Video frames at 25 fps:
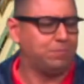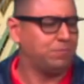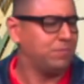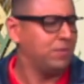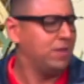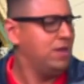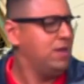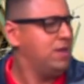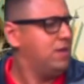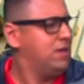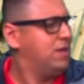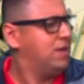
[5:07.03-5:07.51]

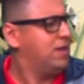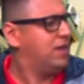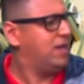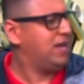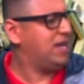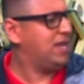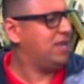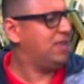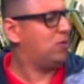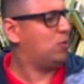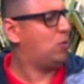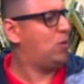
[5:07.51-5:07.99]

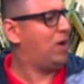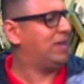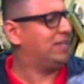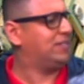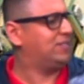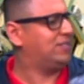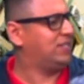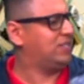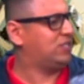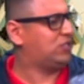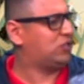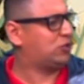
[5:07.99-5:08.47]
It was
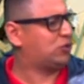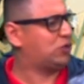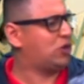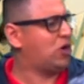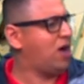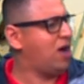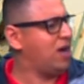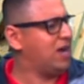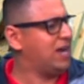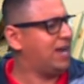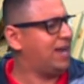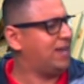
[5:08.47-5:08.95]
the
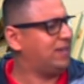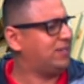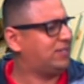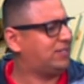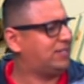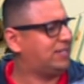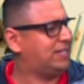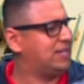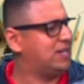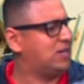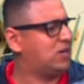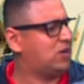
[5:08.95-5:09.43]

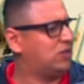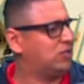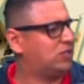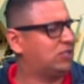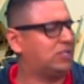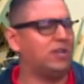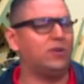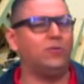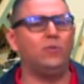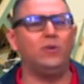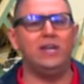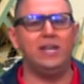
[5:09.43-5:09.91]
strongest in
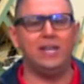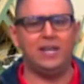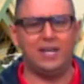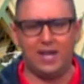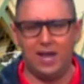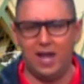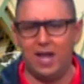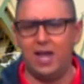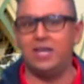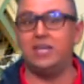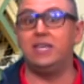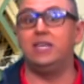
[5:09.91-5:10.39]
Costa
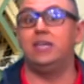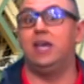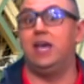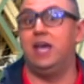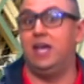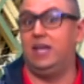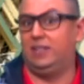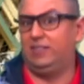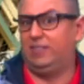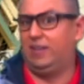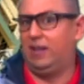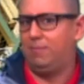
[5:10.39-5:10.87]
Rica.
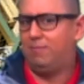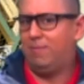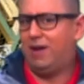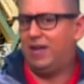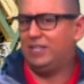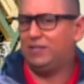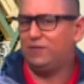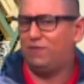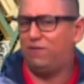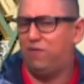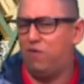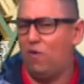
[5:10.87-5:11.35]
Yes, el
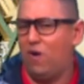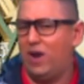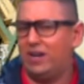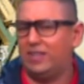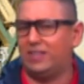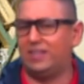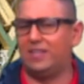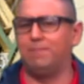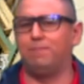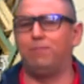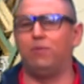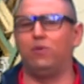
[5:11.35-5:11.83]
más
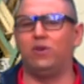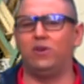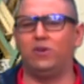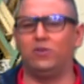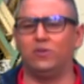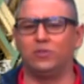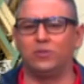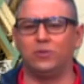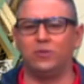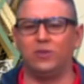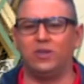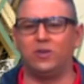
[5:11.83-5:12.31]
fuerte y
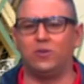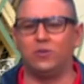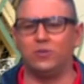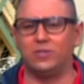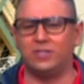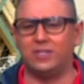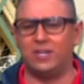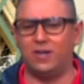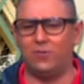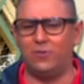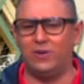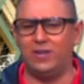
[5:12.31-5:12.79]
poderoso de
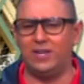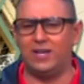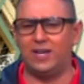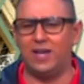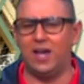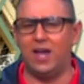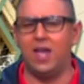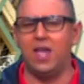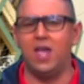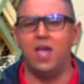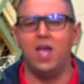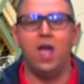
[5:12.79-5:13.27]
Costa Rica.